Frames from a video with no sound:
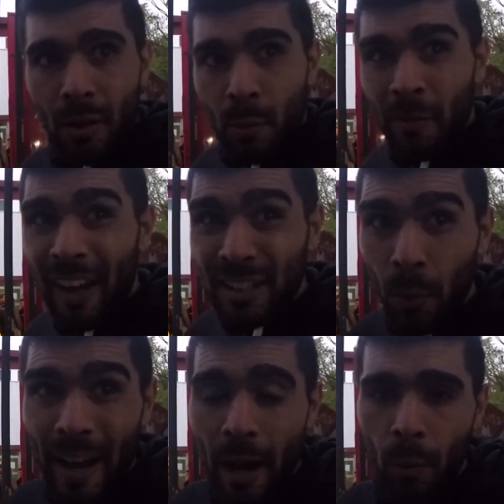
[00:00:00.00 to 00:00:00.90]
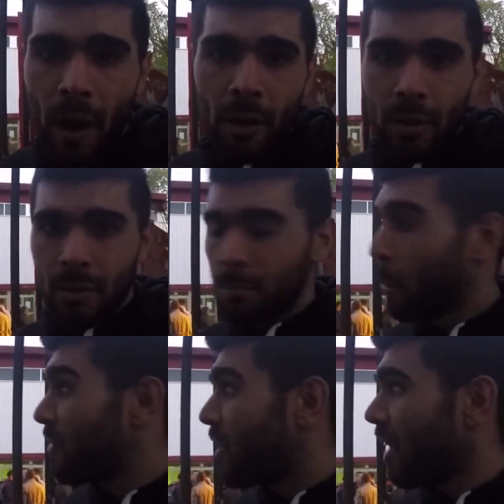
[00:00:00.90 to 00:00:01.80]
We've had to wait a while, but
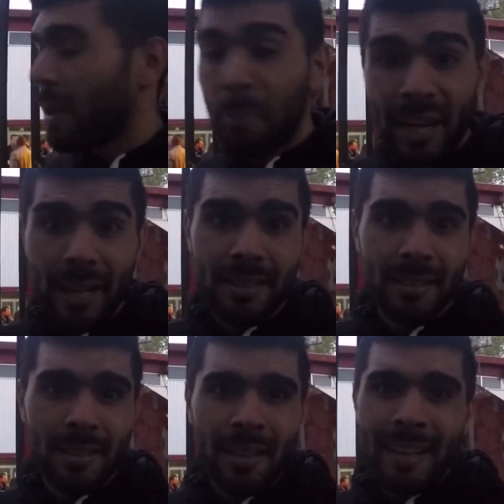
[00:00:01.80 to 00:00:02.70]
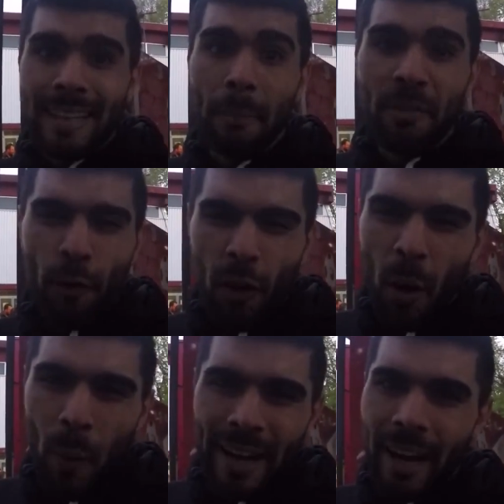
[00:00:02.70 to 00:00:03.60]
we've got the beers. Now before I
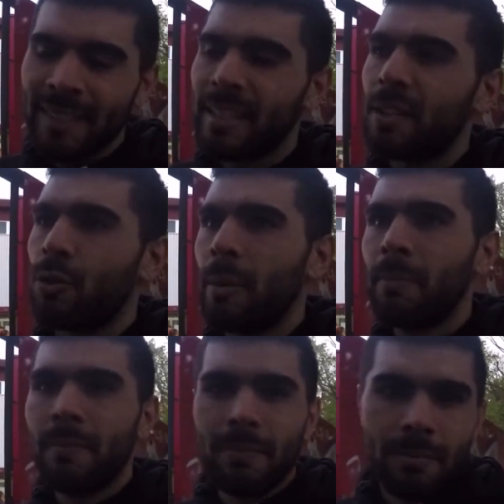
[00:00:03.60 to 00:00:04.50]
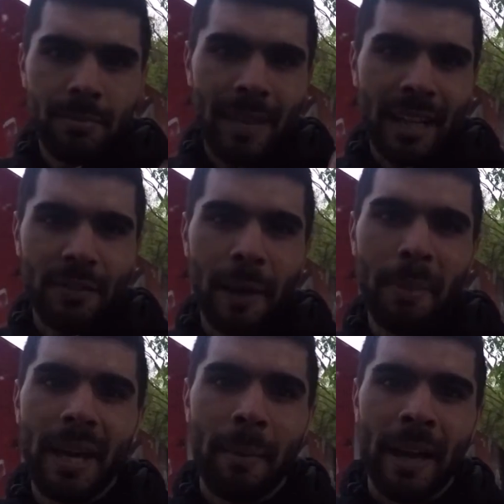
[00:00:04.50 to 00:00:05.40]
went, I said to him, thanks for the
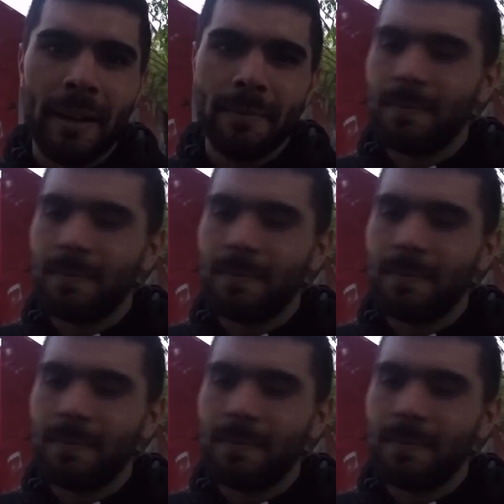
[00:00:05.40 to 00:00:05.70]
beer, mate.